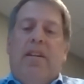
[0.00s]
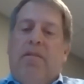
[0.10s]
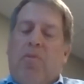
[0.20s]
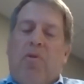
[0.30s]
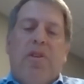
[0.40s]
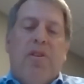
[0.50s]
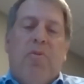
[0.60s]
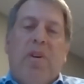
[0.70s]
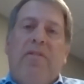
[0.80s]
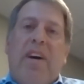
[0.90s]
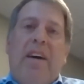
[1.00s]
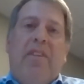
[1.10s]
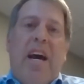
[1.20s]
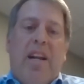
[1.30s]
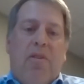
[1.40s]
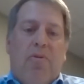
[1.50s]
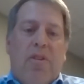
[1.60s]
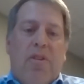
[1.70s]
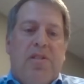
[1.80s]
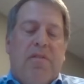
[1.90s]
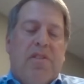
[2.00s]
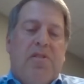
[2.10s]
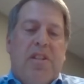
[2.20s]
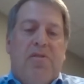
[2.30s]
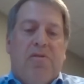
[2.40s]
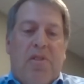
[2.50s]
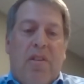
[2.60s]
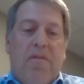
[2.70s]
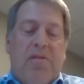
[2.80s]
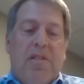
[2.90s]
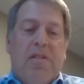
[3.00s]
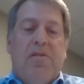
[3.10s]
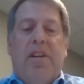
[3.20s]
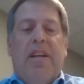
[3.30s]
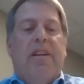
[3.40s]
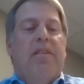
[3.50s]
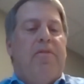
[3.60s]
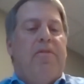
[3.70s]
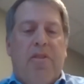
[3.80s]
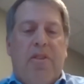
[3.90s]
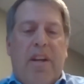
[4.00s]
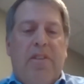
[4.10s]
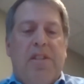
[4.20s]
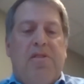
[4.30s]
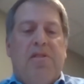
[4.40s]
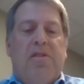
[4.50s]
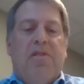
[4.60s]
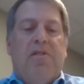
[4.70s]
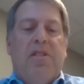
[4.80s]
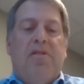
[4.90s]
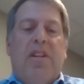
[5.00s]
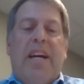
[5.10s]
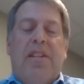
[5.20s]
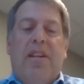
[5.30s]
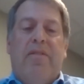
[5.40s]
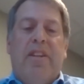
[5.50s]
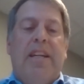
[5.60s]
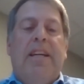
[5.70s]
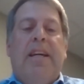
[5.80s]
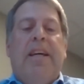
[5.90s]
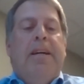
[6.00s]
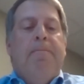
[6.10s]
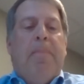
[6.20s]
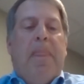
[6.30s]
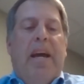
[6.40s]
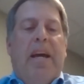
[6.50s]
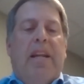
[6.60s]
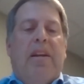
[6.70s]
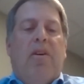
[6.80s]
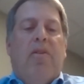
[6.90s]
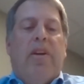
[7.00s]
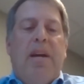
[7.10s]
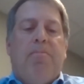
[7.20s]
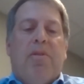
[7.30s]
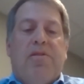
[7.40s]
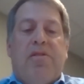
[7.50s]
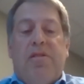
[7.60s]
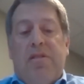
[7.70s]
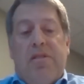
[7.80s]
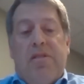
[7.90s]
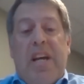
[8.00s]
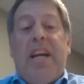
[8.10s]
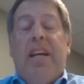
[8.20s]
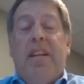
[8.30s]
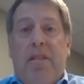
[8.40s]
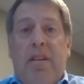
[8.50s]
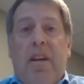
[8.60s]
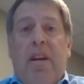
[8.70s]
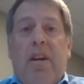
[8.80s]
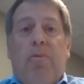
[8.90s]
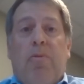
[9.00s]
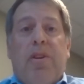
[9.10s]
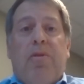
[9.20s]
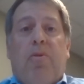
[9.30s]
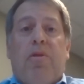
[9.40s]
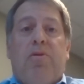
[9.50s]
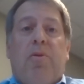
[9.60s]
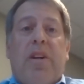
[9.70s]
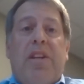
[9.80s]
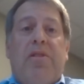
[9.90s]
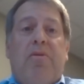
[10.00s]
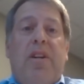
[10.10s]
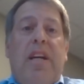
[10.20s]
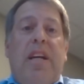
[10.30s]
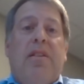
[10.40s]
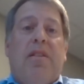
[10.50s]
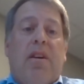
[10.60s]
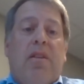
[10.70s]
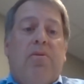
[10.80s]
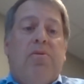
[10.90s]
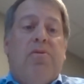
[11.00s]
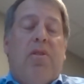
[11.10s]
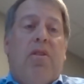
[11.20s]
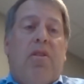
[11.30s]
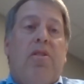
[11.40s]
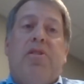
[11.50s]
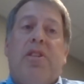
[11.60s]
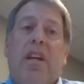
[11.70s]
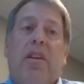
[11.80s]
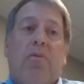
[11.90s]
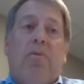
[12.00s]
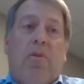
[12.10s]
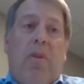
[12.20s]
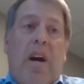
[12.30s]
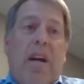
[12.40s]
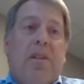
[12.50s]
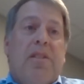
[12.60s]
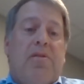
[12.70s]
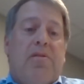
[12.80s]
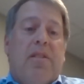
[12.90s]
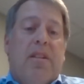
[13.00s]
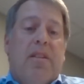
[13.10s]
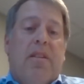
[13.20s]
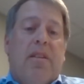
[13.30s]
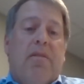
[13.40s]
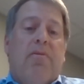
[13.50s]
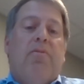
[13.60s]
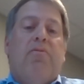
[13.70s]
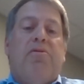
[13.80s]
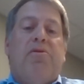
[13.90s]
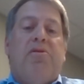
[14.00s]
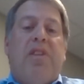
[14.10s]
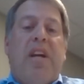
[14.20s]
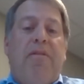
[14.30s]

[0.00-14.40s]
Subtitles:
more than 25 categories of essential services and further definitions of essential activity. And on April 2nd, with Order 23, those urging requirements, the Safer at